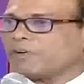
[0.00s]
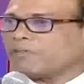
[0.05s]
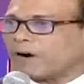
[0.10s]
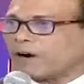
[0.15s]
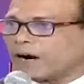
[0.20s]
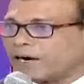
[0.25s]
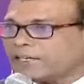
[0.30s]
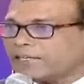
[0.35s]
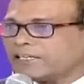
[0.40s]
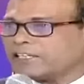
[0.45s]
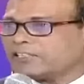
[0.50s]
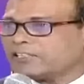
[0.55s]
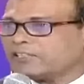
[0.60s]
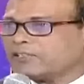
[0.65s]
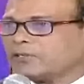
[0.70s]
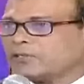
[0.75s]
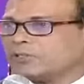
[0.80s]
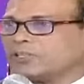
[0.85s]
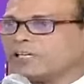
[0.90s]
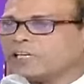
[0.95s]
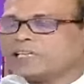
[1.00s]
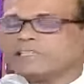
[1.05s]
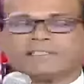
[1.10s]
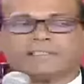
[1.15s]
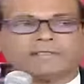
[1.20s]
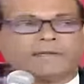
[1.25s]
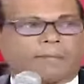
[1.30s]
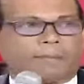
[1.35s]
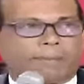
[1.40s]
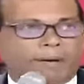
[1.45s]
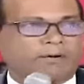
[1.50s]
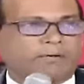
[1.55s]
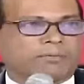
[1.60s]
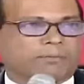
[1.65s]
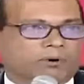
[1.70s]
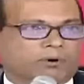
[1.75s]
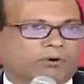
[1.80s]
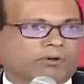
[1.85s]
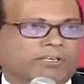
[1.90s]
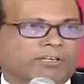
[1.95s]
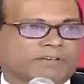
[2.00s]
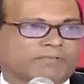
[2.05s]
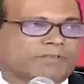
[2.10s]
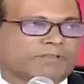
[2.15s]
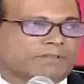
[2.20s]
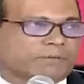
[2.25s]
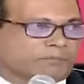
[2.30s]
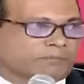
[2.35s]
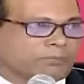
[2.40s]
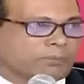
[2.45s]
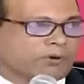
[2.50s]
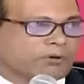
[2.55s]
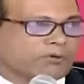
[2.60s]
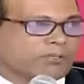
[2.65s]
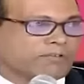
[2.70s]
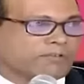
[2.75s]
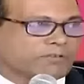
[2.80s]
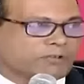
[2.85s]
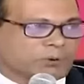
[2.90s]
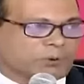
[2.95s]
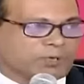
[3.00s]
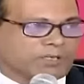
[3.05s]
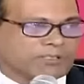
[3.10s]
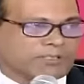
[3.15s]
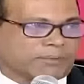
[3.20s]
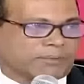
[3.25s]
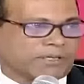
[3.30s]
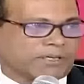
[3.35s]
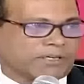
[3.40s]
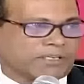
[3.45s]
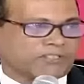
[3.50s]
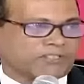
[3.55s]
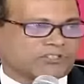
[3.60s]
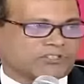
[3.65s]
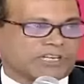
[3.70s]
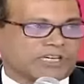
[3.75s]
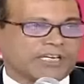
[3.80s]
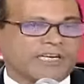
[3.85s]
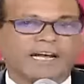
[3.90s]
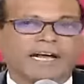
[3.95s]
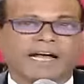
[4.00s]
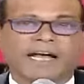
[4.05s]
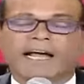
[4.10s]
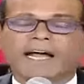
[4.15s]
understood this about Maldives tourism industry